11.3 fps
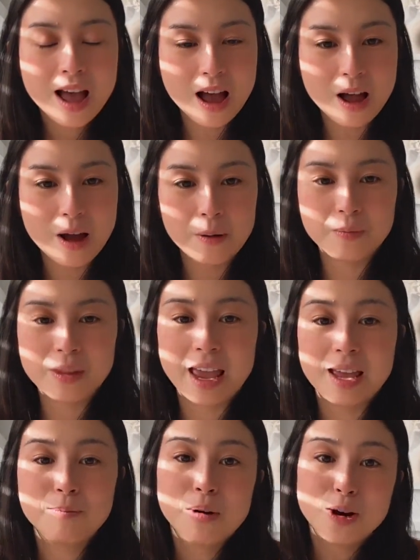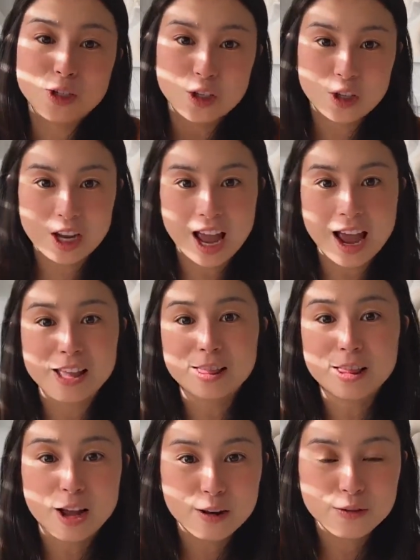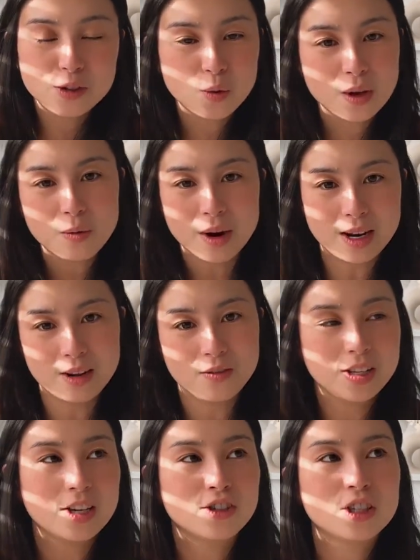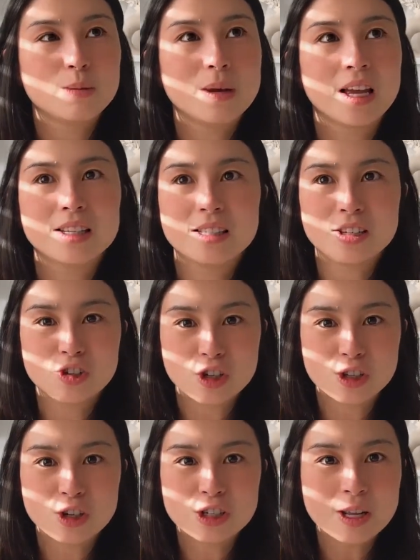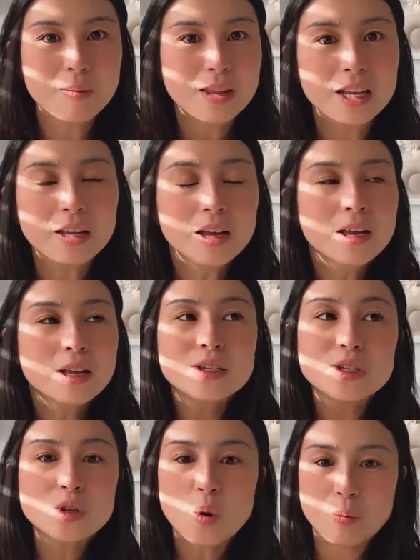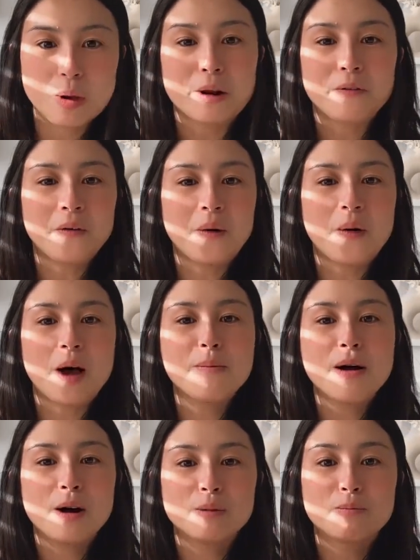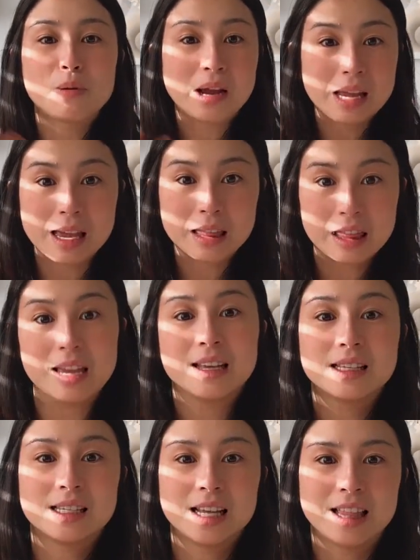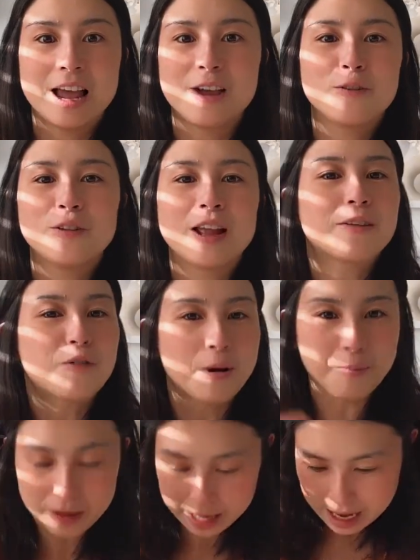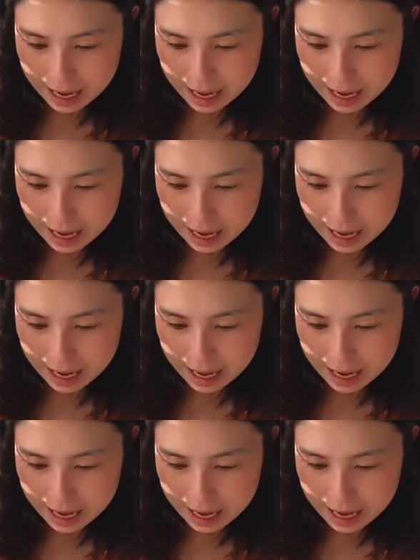And personally, I love doing wedding invitations because there's something so beautiful about bringing things to life, like from